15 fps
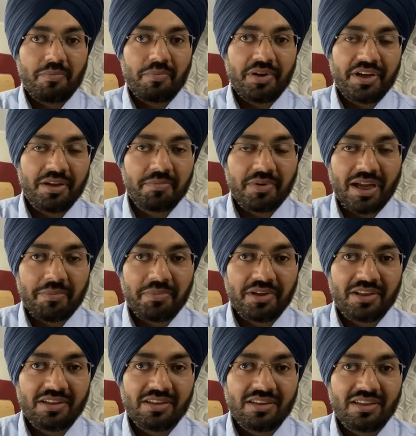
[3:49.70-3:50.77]
paid up
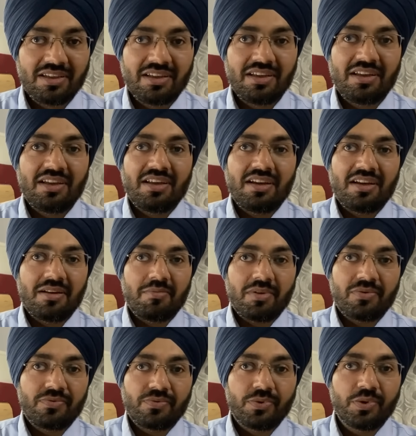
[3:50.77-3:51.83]
capital. Number
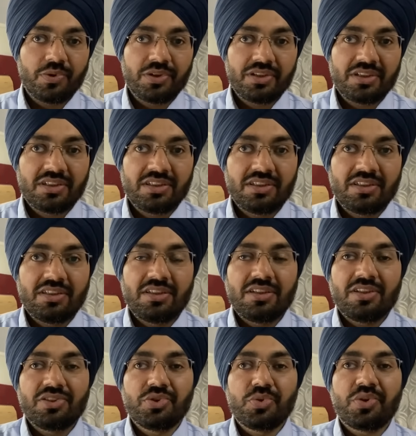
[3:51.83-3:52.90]
4,
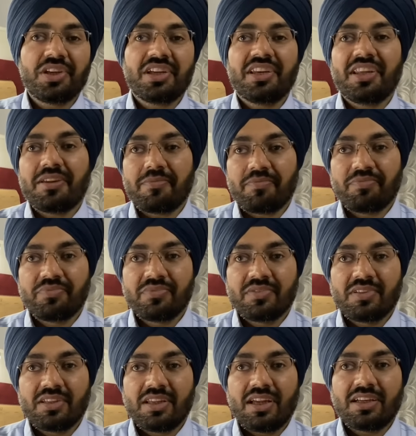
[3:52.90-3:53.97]
unique name.
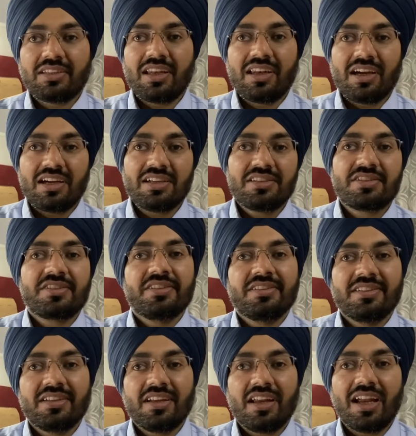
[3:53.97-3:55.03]
And the last,
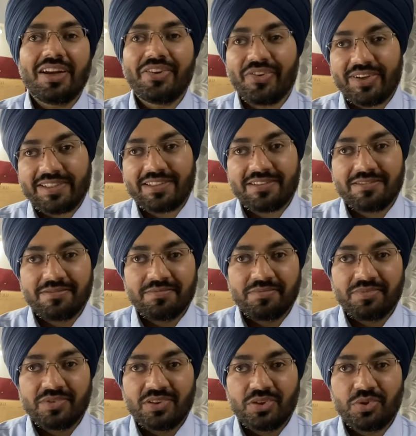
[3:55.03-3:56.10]
address.
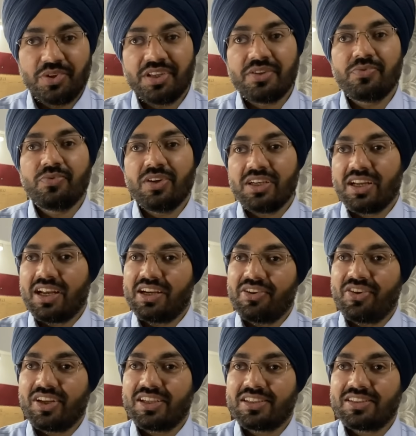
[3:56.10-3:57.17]
You need 1
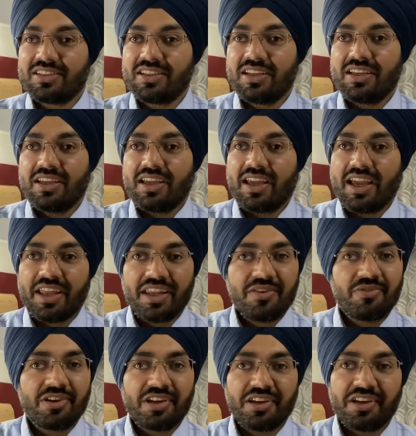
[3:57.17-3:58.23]
address
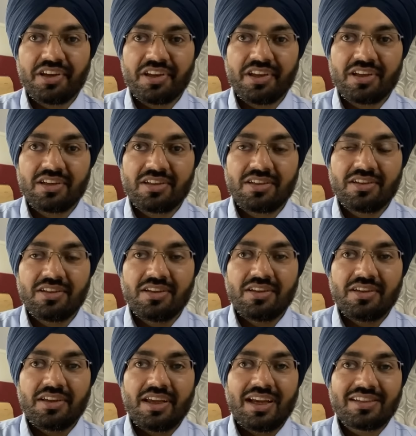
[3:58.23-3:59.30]
anywhere in India
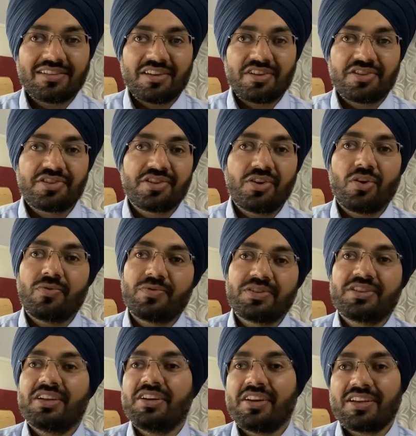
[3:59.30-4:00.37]
as a registered
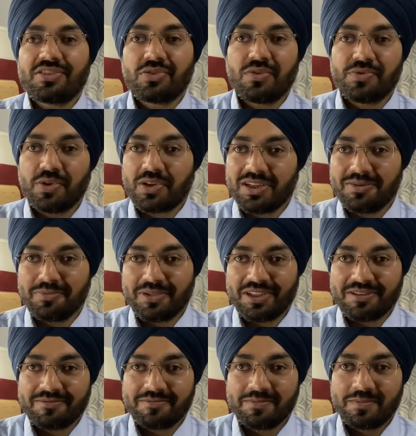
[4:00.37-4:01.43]
office address of your
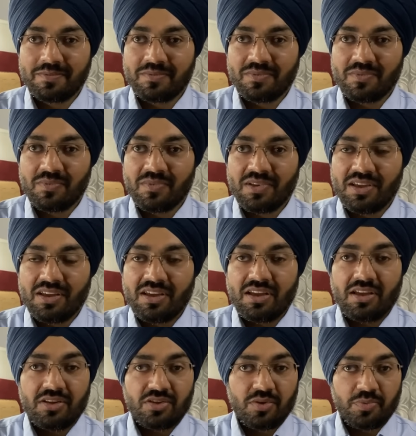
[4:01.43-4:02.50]
company.
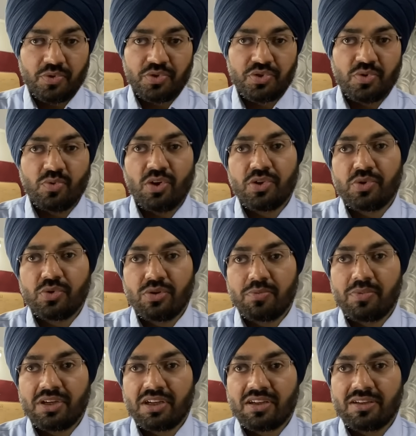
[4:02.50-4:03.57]
Suppose you want to
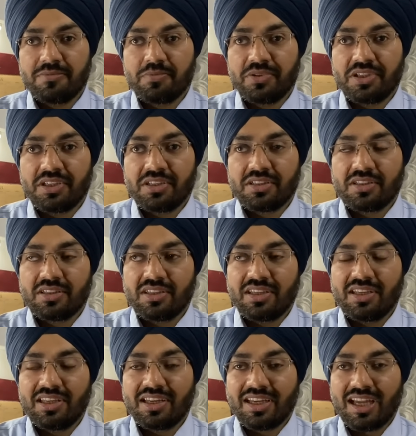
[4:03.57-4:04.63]
open a company in